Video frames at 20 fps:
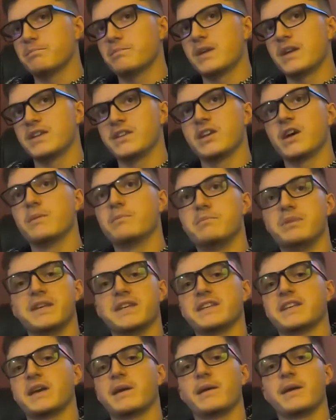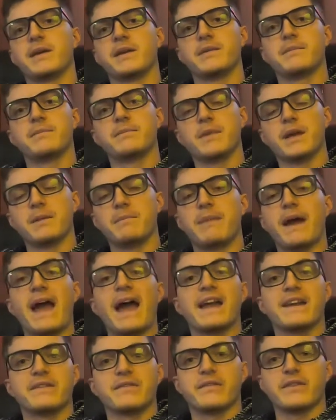end up being a
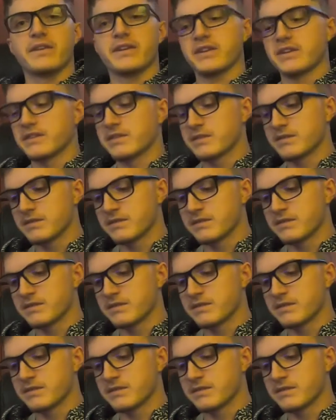bad thing?